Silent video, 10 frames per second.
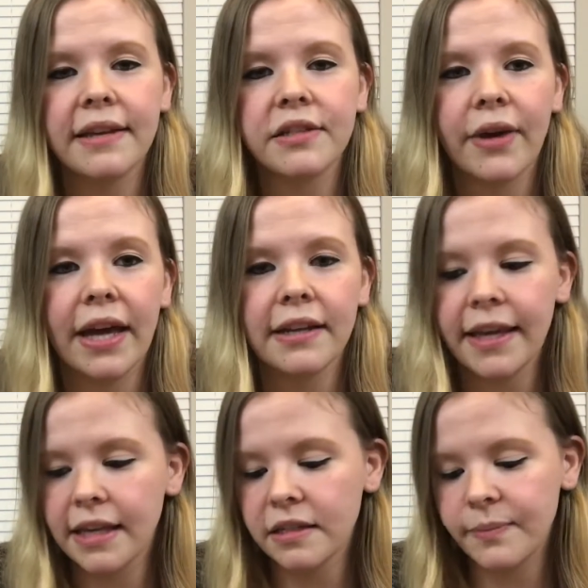so I had to
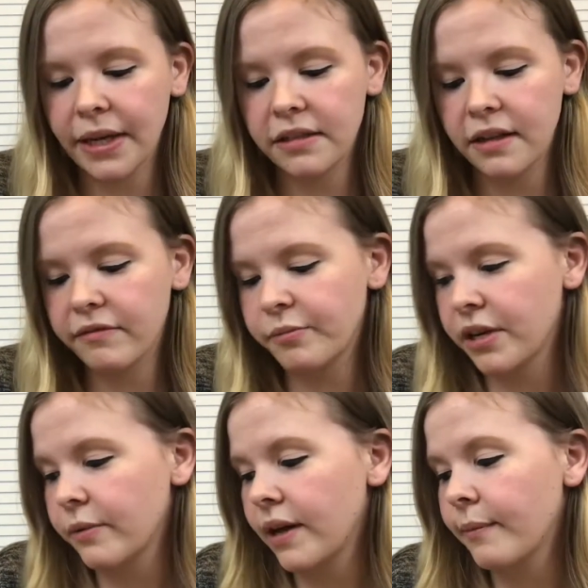like inspect stuff
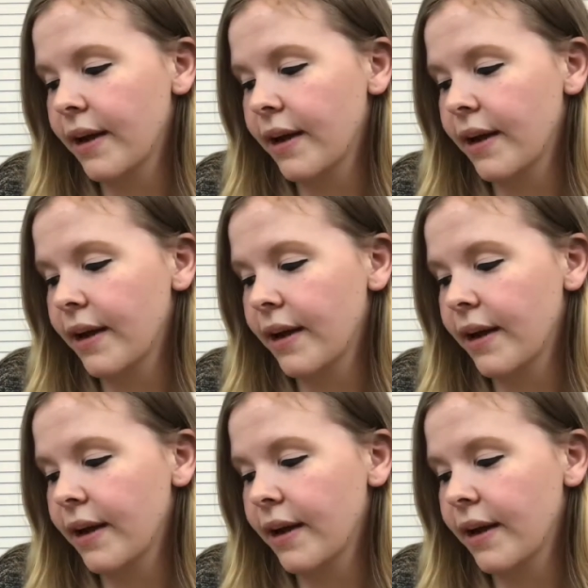pretty well,